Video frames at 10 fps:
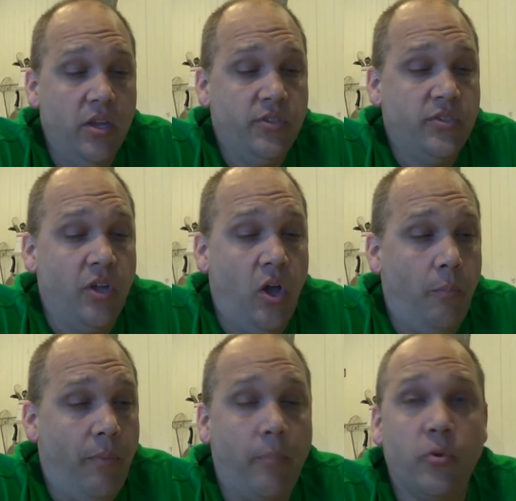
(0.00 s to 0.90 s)
So
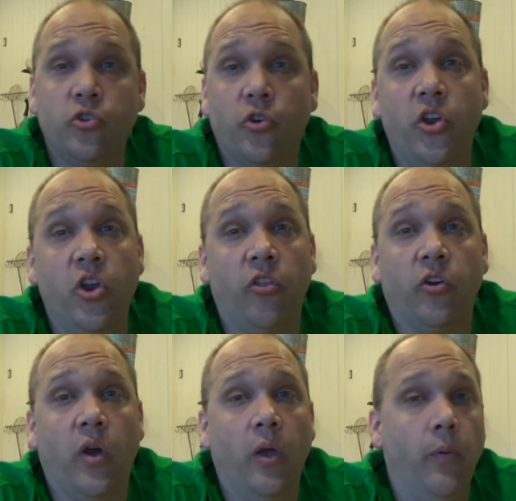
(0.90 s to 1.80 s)
peppers are another
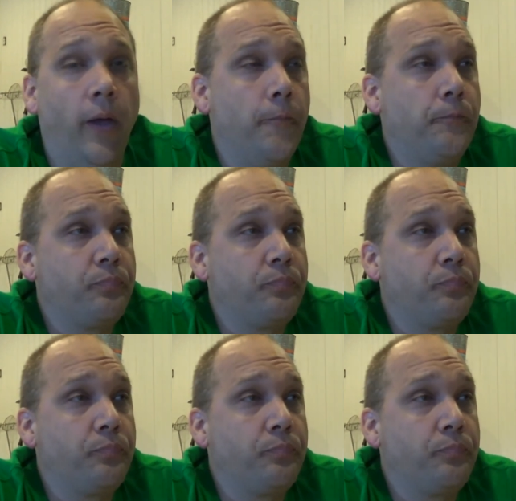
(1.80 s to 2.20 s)
great way.